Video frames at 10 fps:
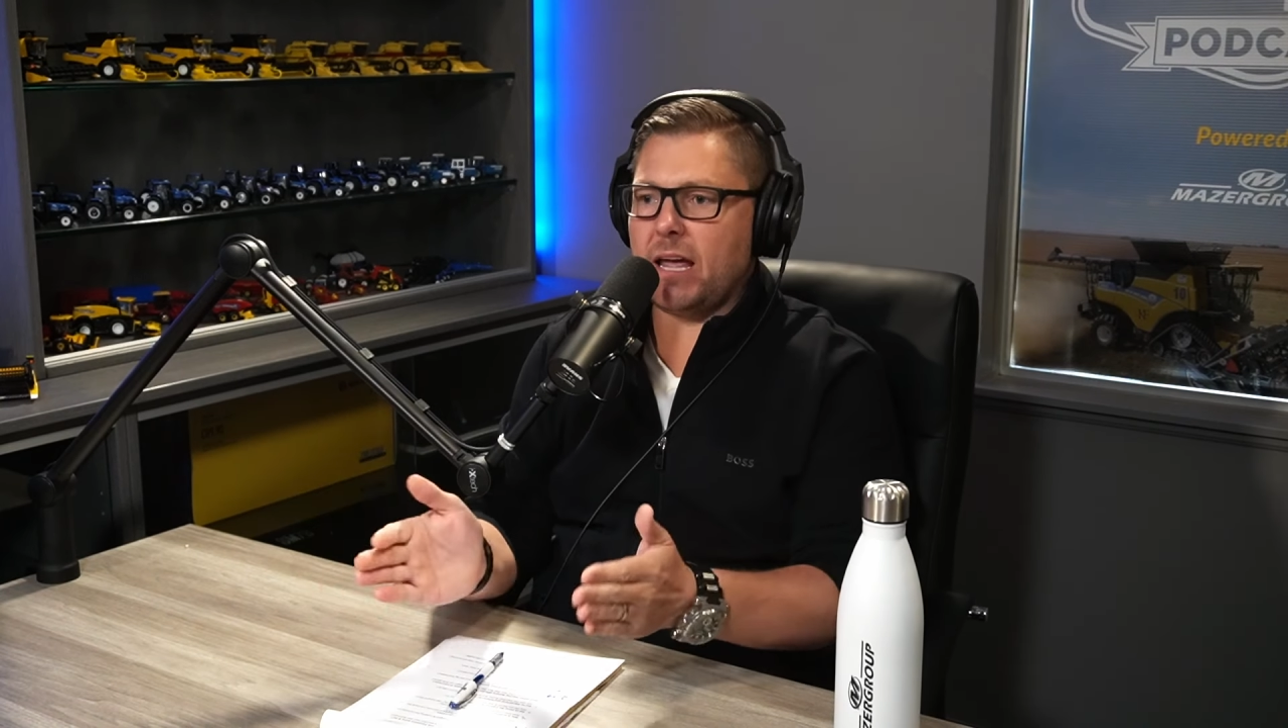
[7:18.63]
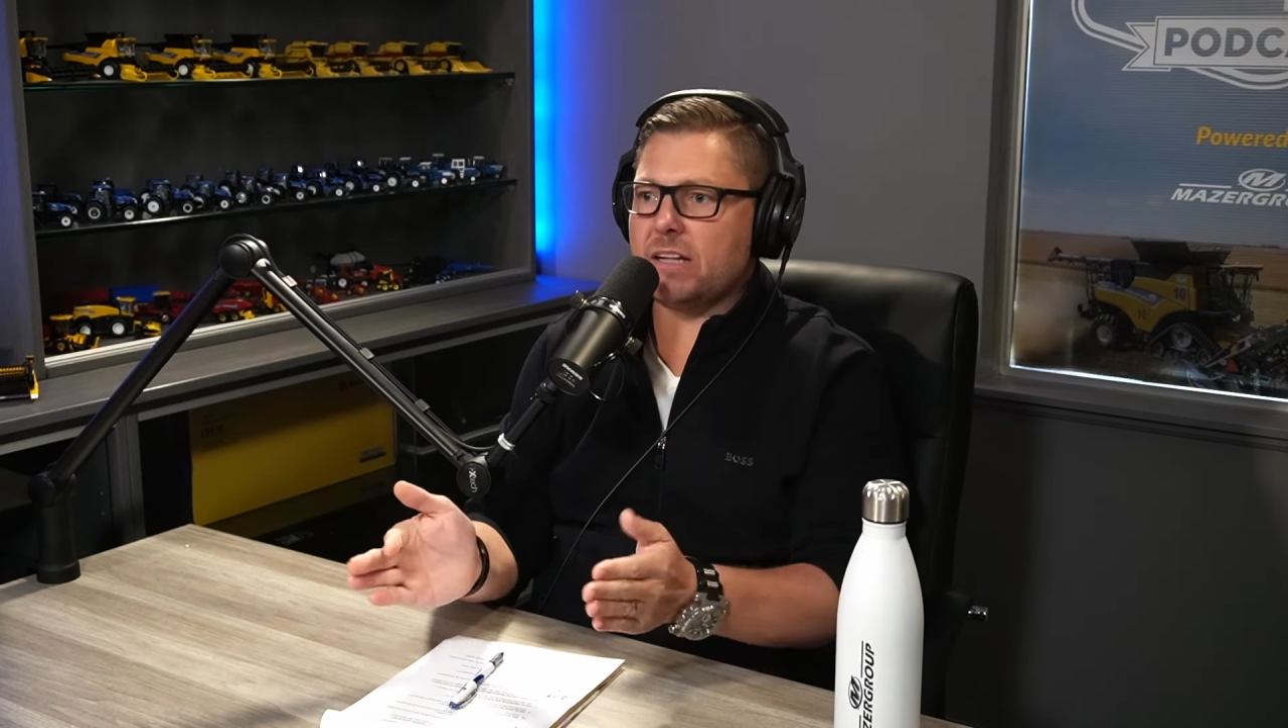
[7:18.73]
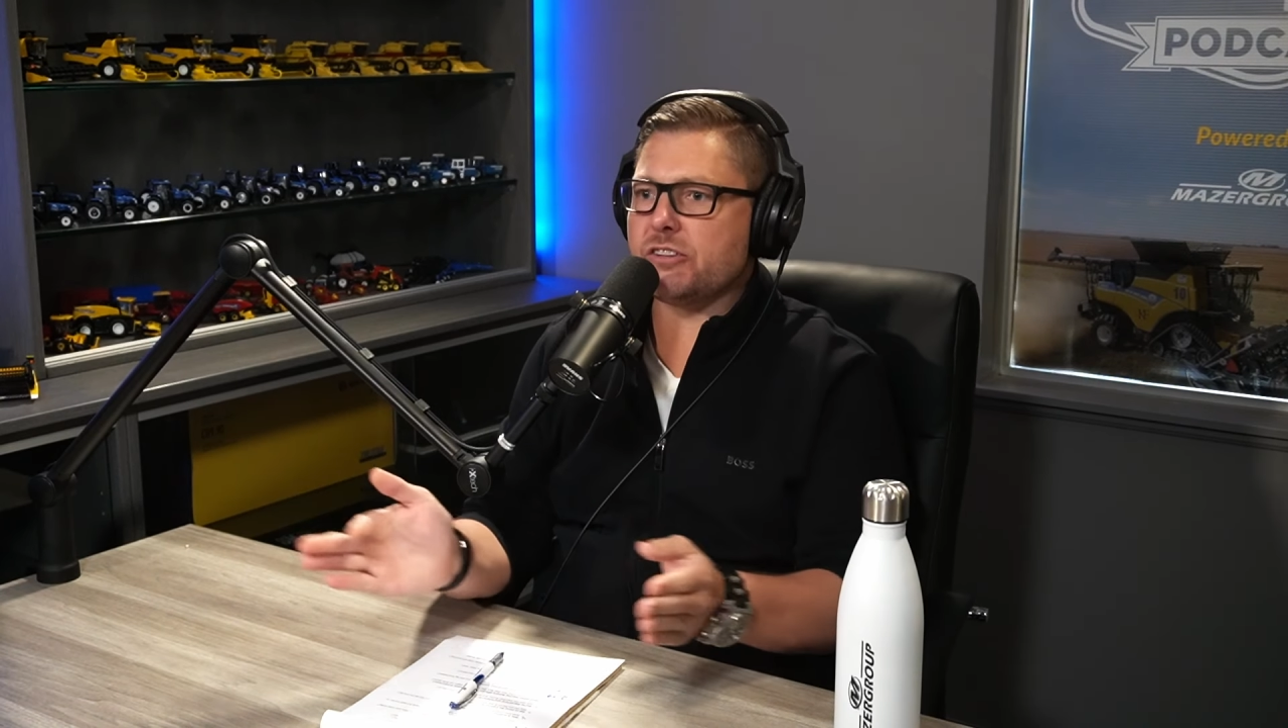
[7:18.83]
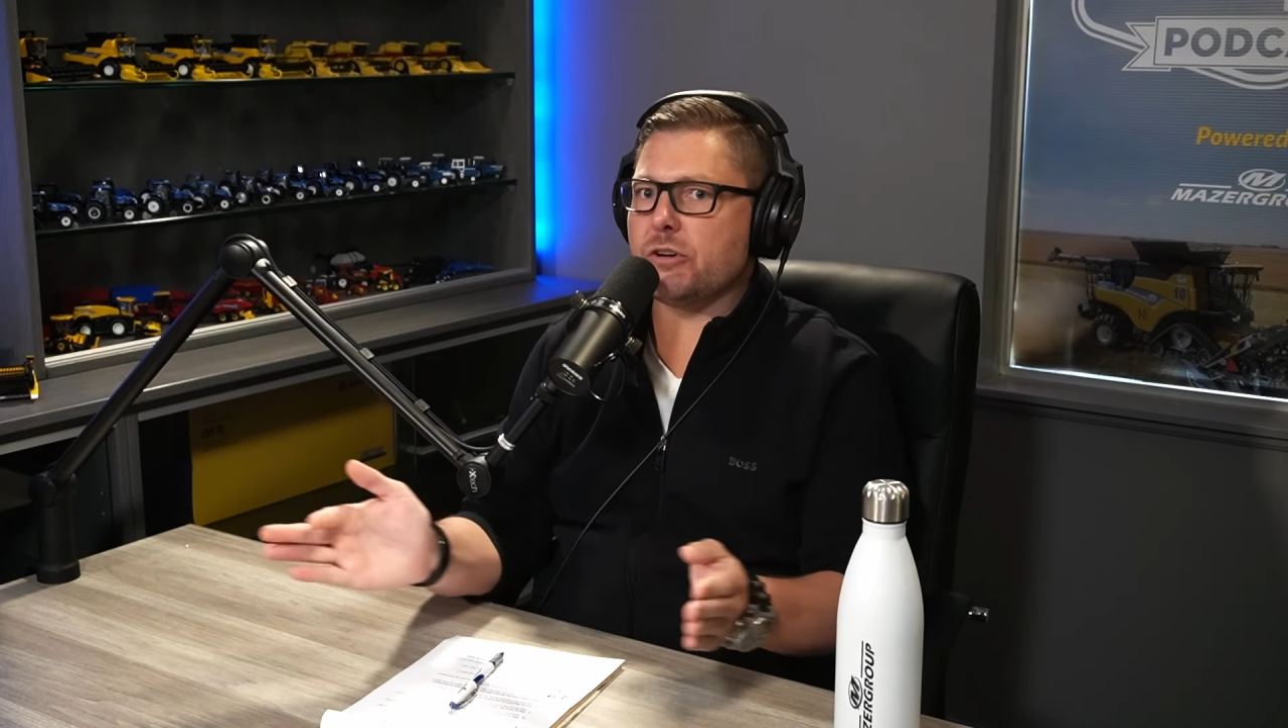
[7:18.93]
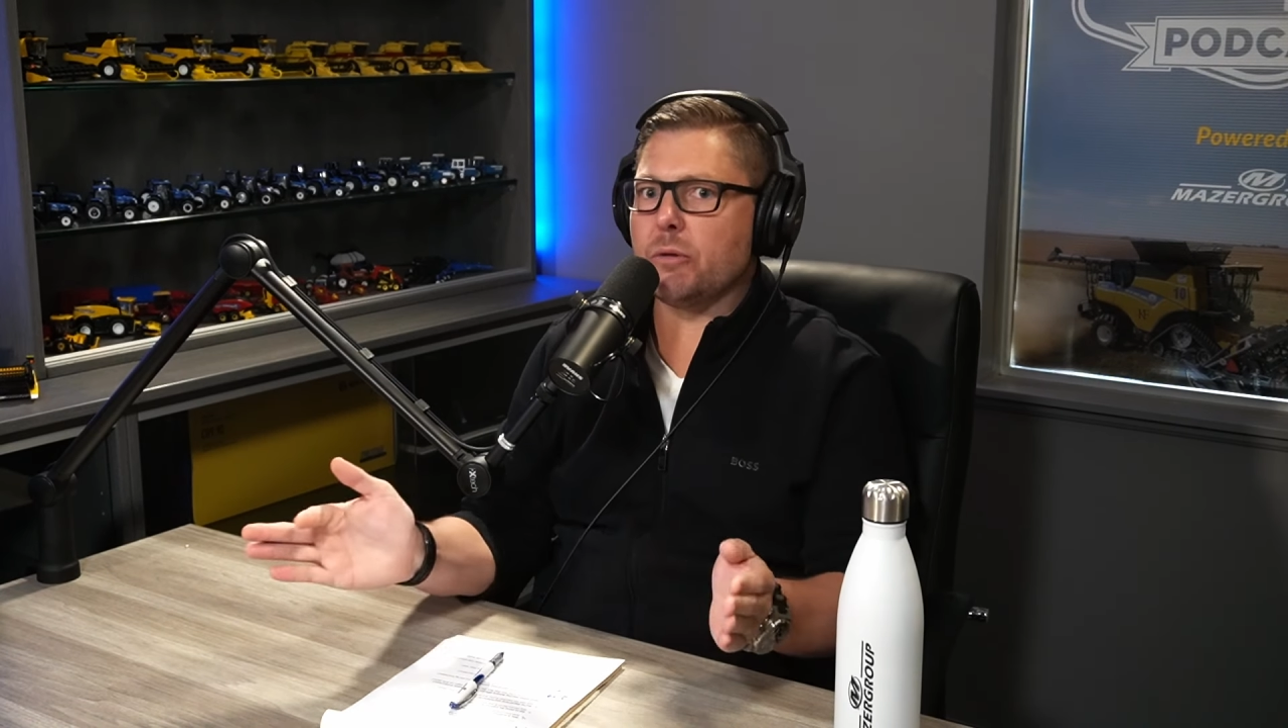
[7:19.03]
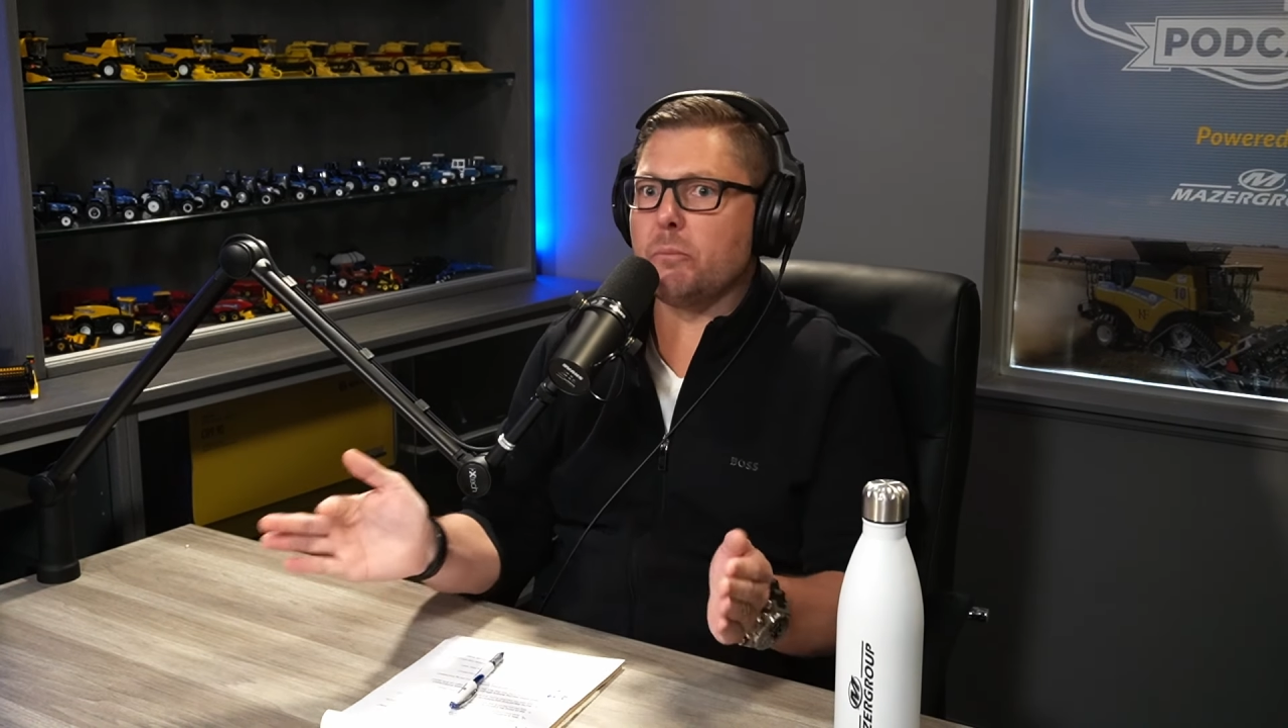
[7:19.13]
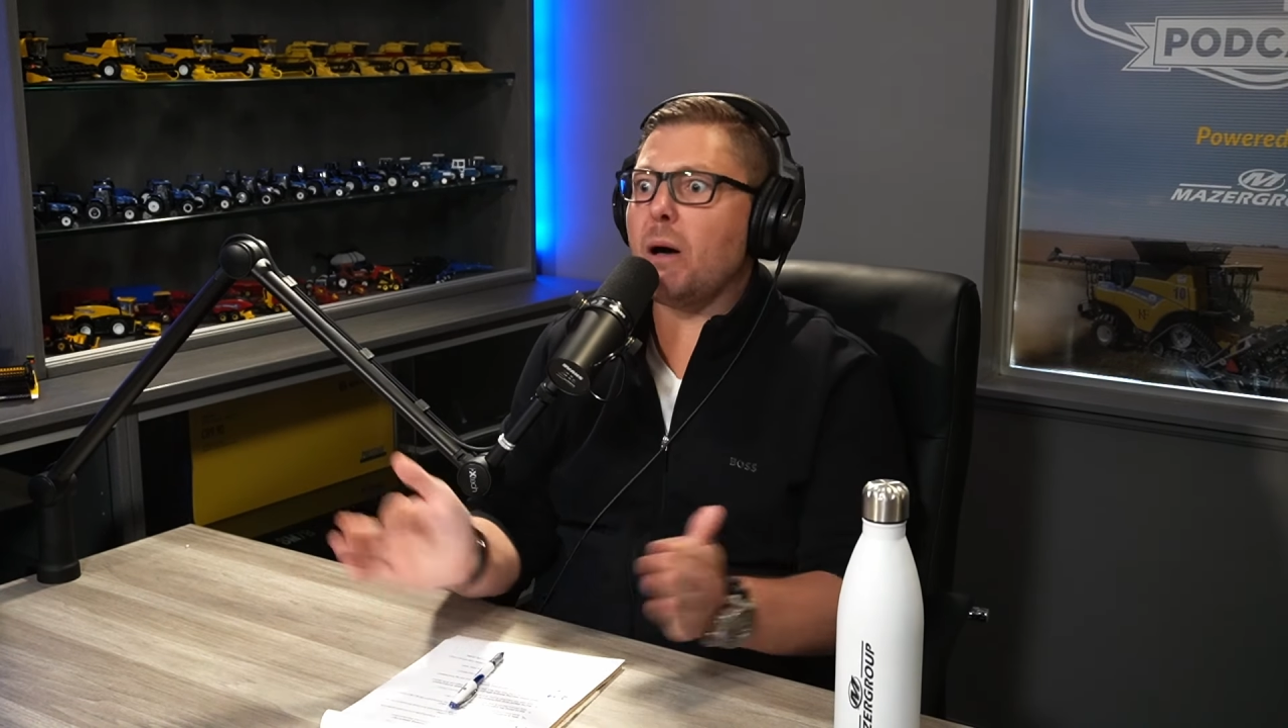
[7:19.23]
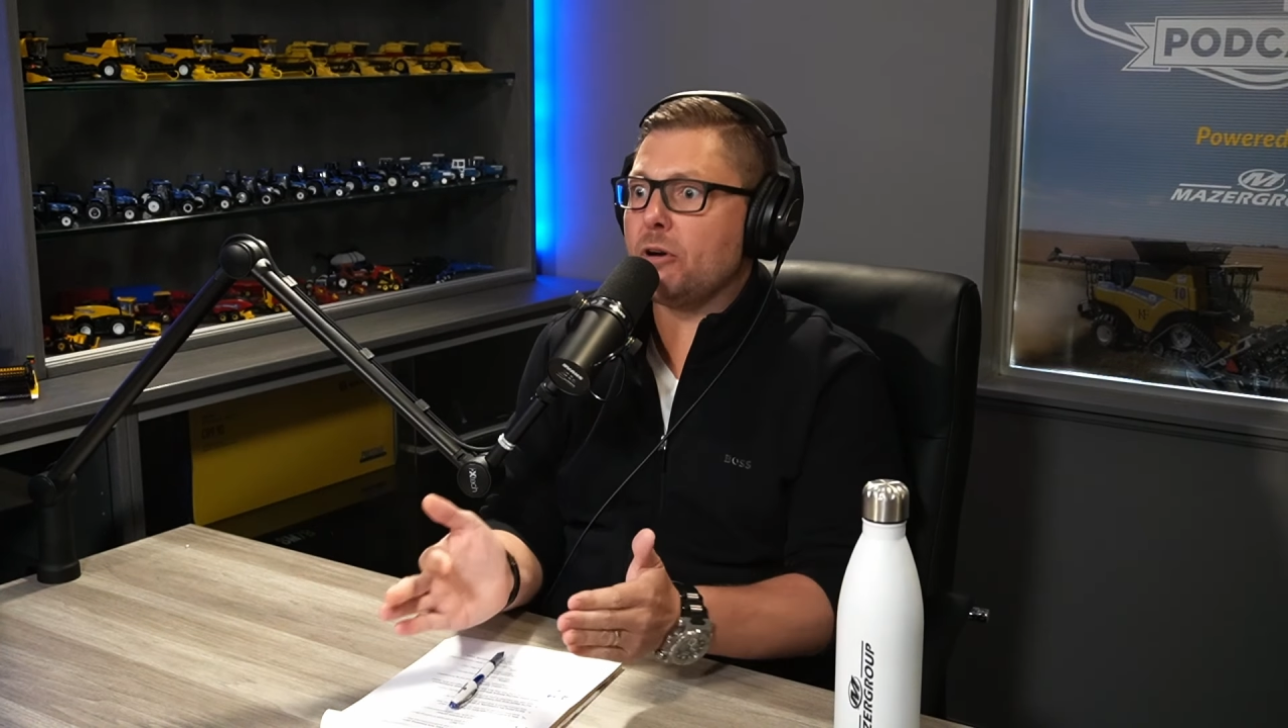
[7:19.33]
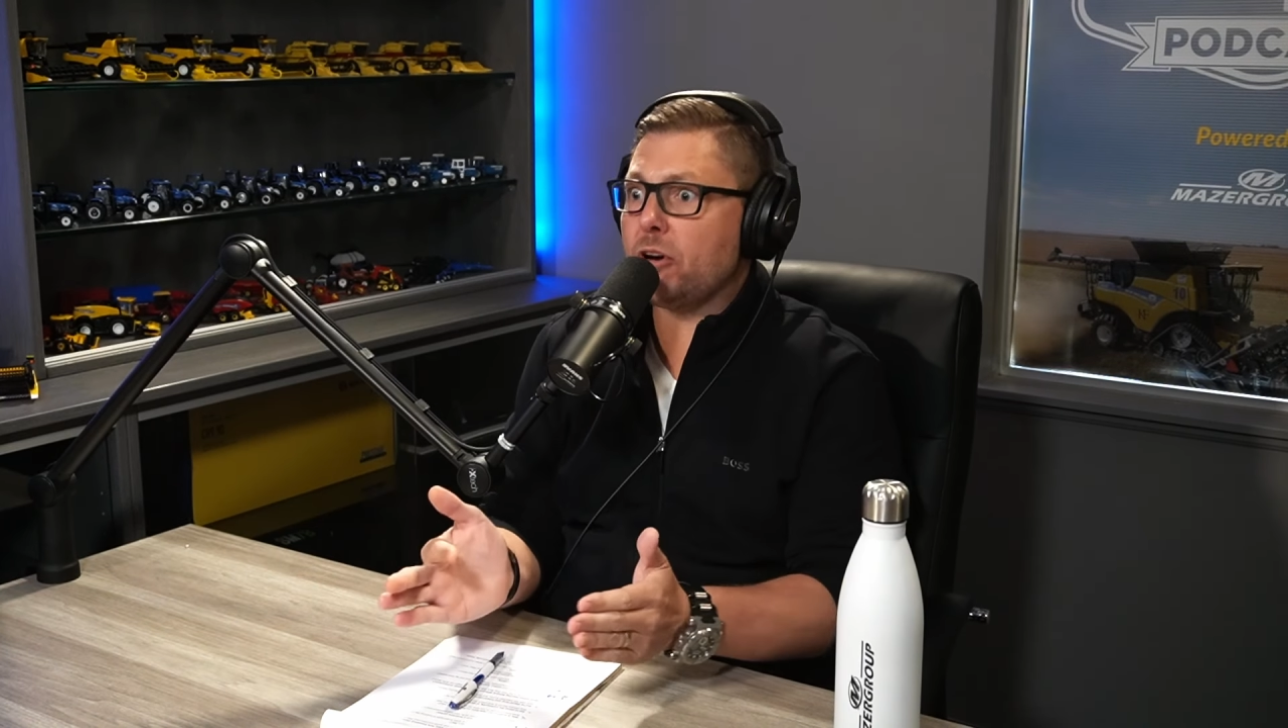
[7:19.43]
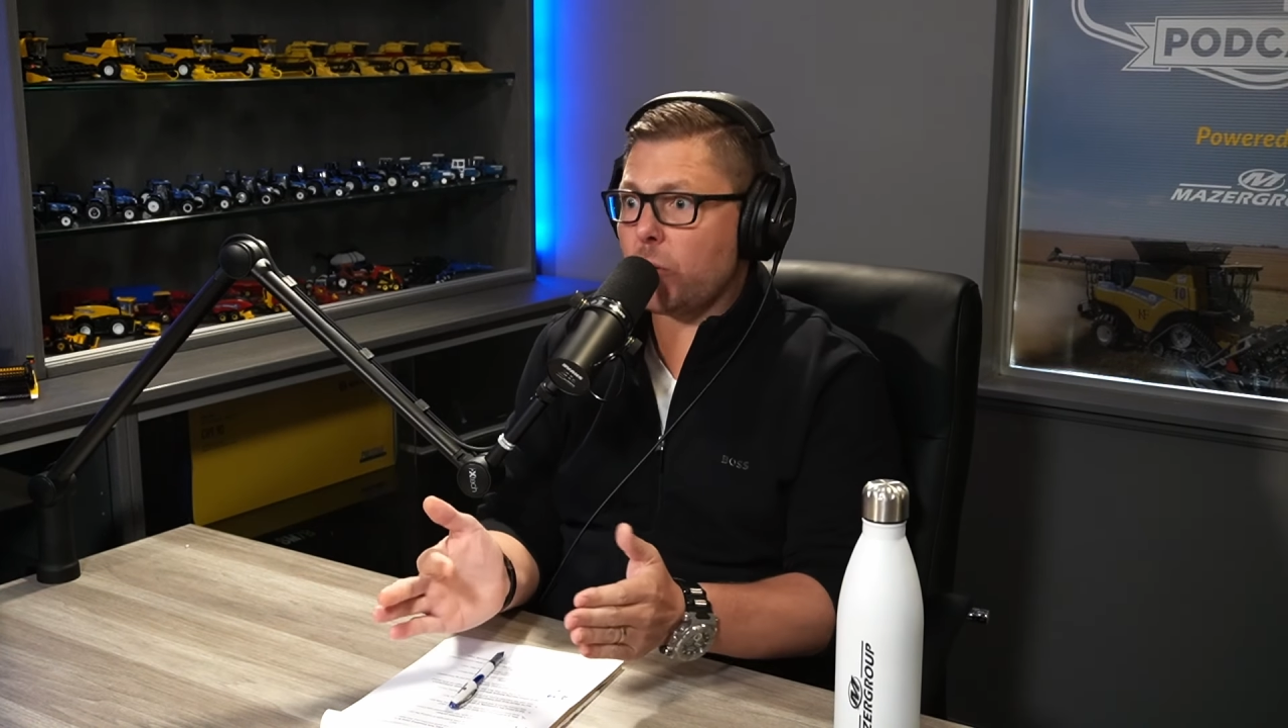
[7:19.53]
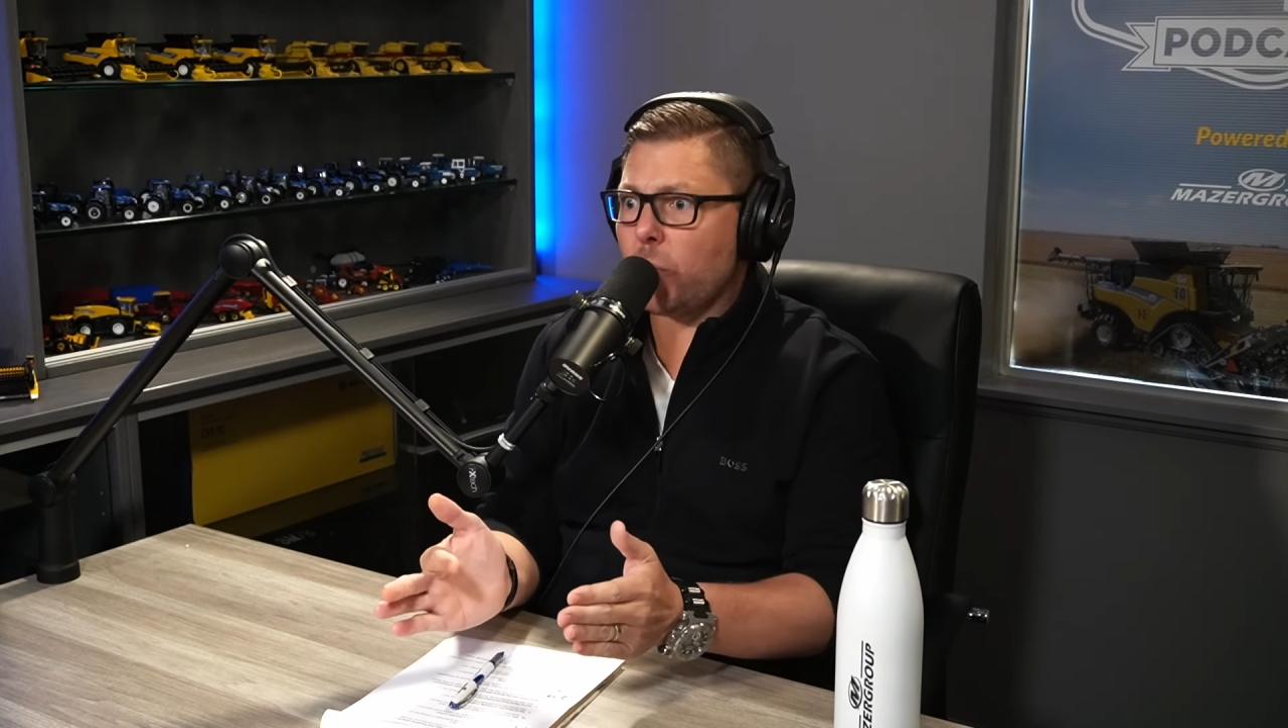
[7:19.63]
and so your mom and her are